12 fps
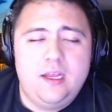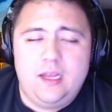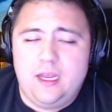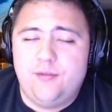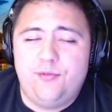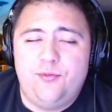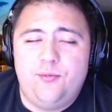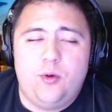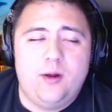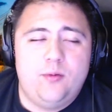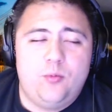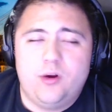if
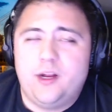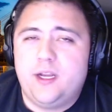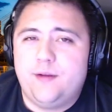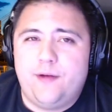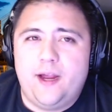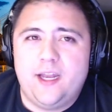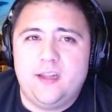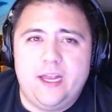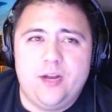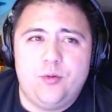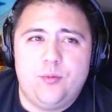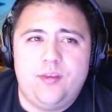what we're going to find
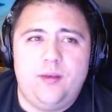later with